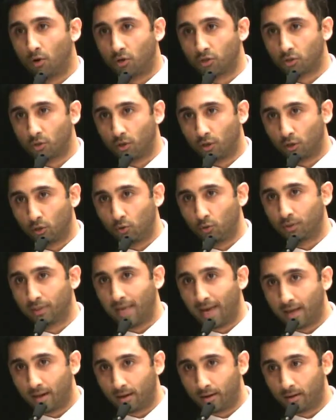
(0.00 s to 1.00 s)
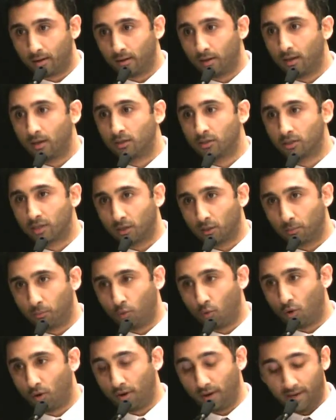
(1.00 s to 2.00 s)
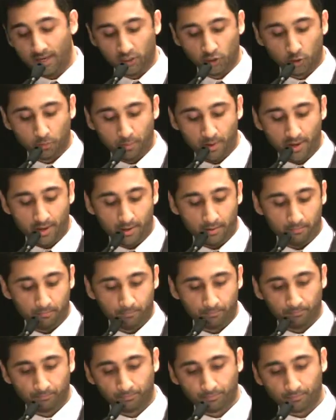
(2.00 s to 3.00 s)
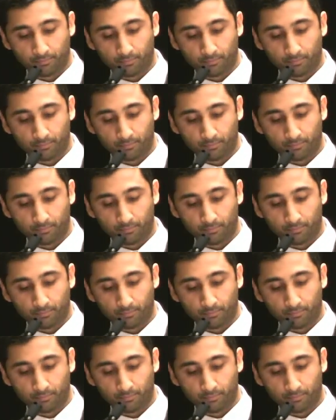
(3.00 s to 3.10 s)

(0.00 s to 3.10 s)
but also include Canada, Singapore, and Japan.